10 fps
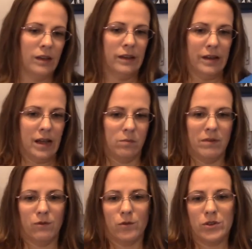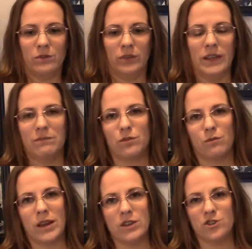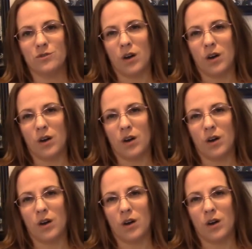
Now, before you've left the range, you've